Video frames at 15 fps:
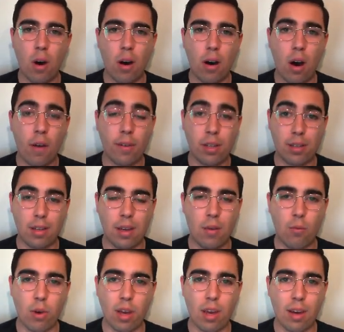Uh,
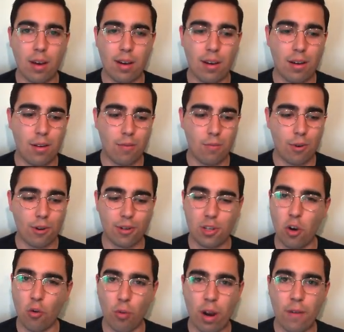obviously, we uh, we're
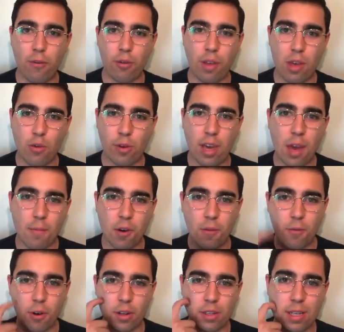so grateful that you came
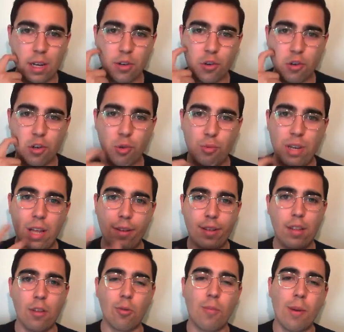on Front and Center to tell
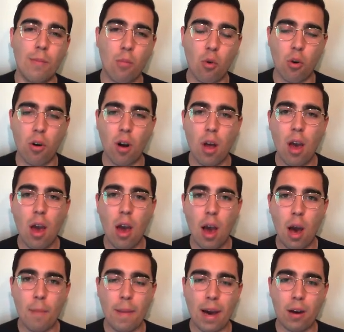us a little bit more
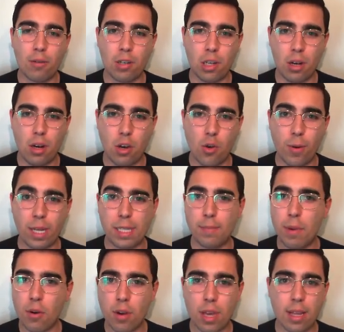about uh, your
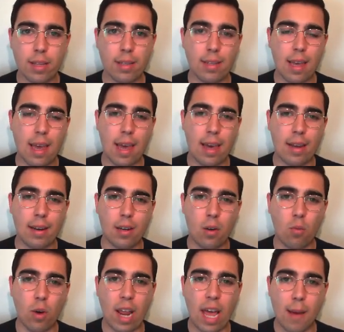experience and
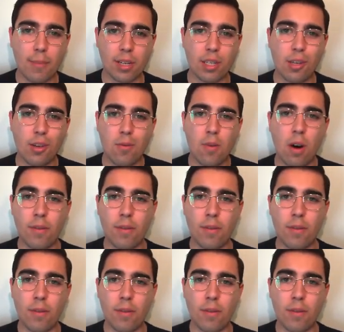uh, what happened to you.